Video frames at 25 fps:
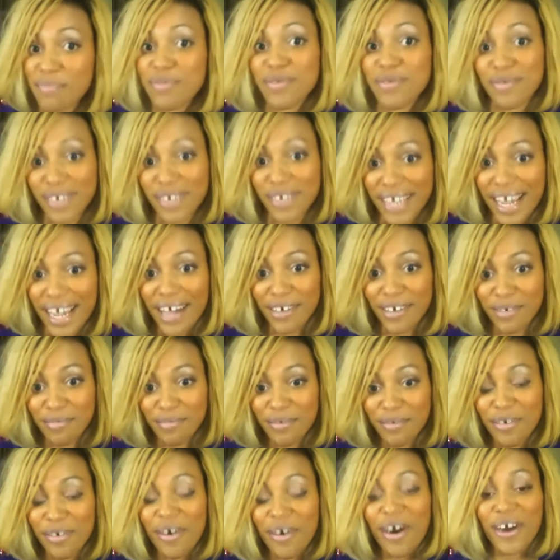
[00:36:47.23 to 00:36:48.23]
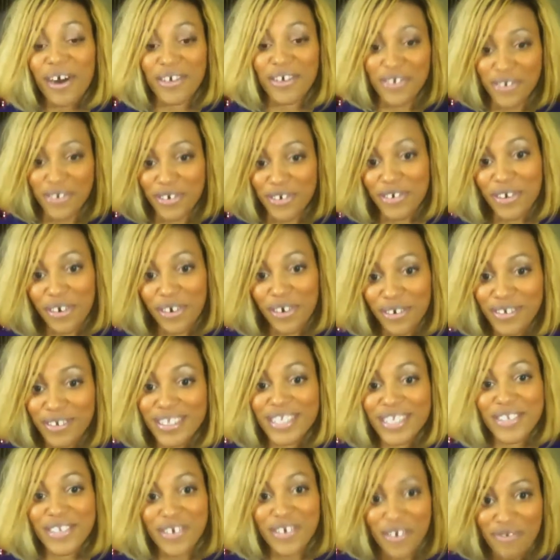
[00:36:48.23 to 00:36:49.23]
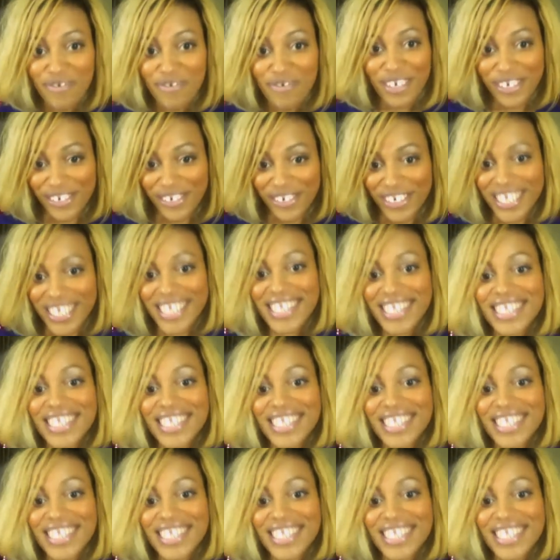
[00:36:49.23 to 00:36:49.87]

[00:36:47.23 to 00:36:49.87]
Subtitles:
you accountable on your goals and your visions,